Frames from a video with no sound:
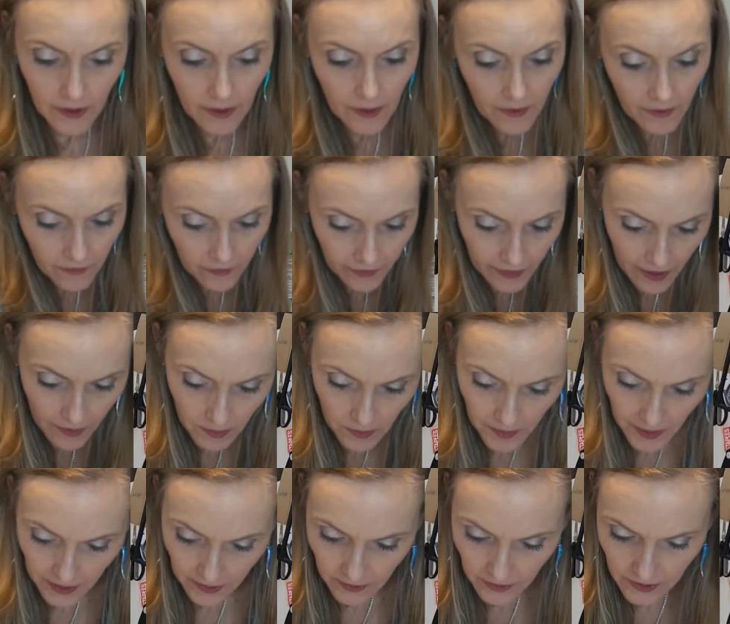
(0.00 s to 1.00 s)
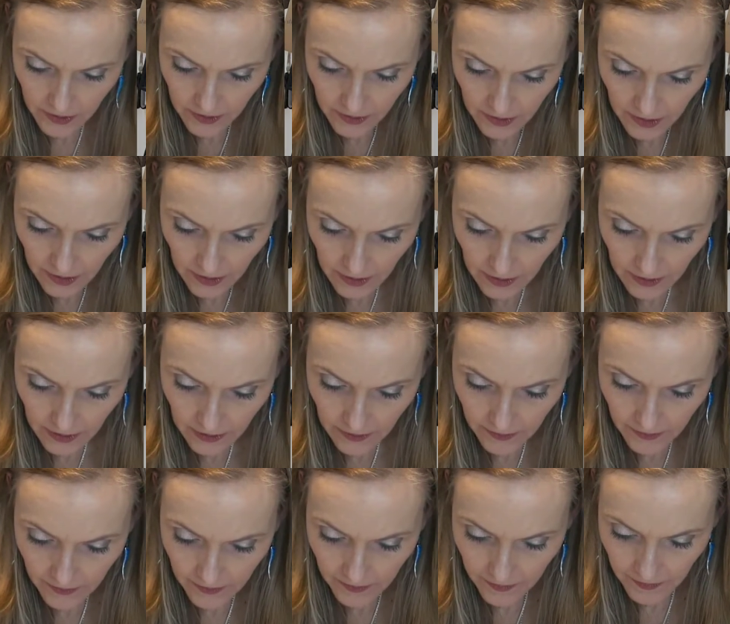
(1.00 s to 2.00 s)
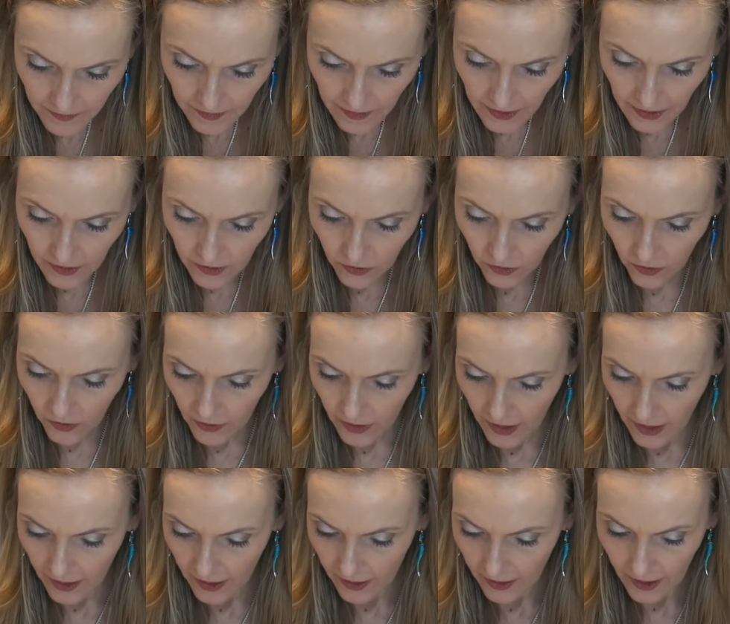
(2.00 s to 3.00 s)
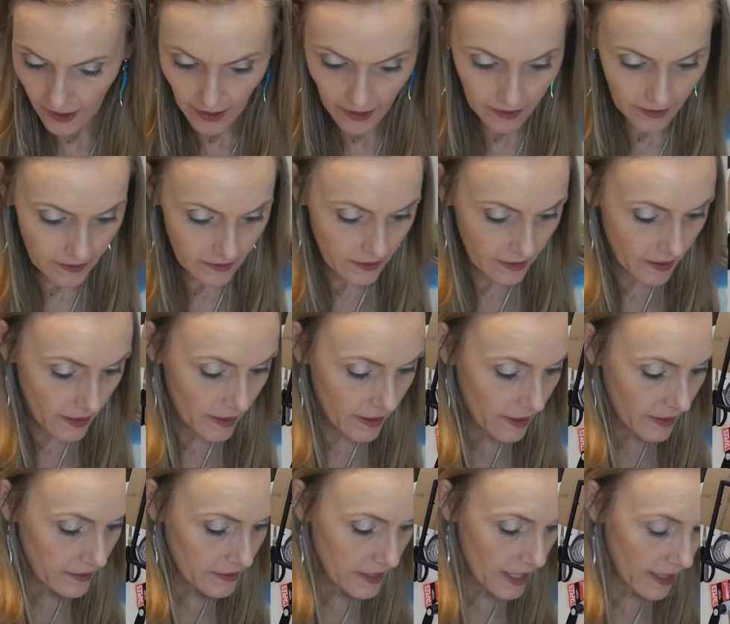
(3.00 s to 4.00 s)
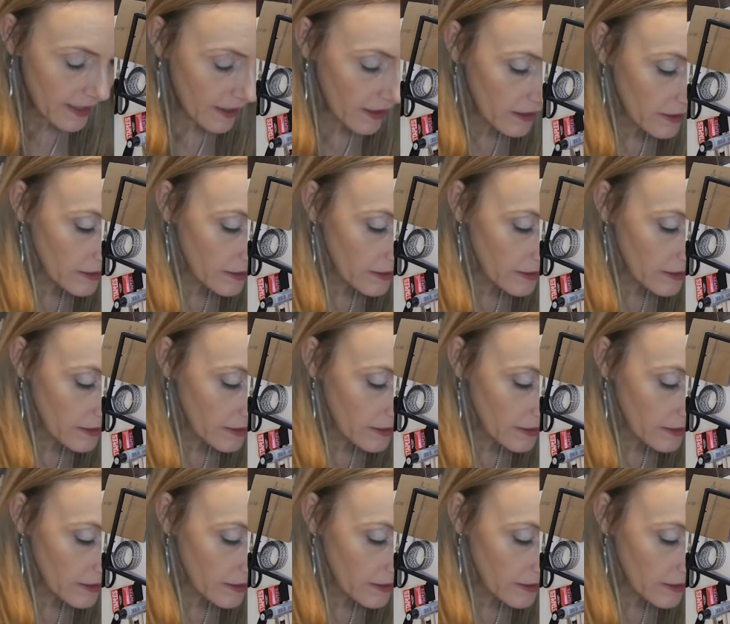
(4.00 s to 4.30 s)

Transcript: flower petals done, then you'll go ahead and take a